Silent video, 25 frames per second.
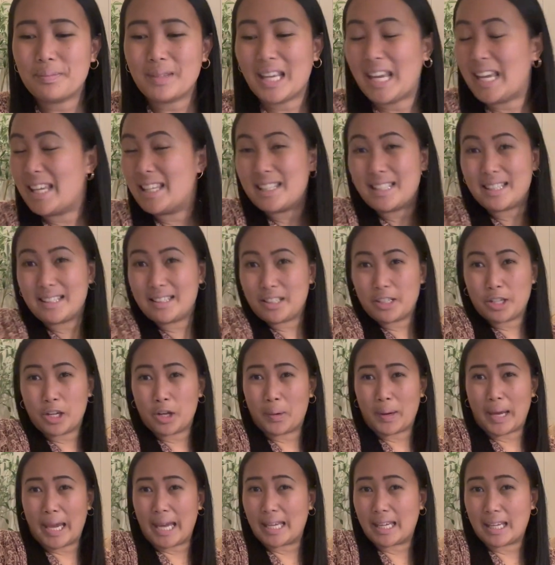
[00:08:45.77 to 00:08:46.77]
and, you know,
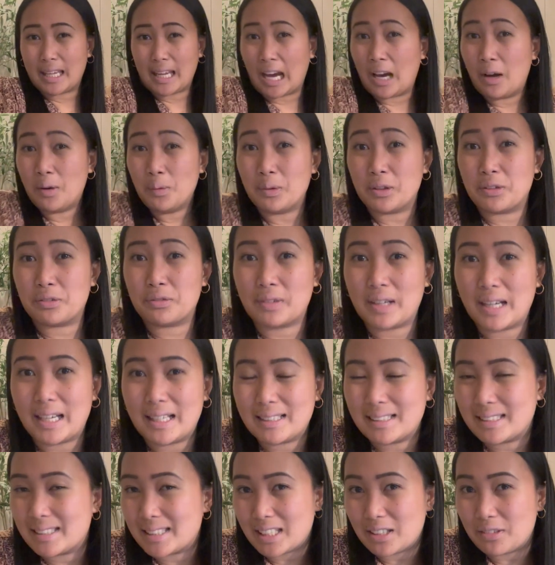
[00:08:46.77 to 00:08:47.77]
hanging out with
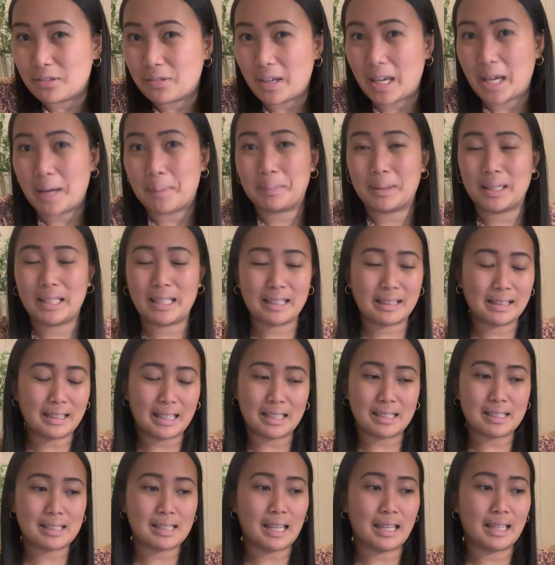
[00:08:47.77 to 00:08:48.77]
friends and family and
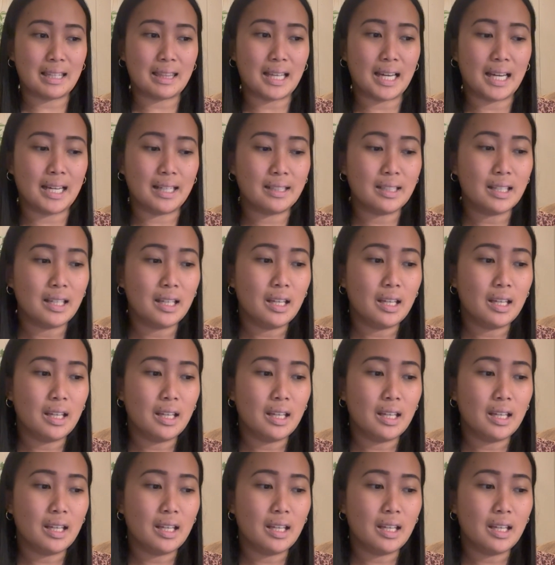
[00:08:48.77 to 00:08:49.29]
things like that.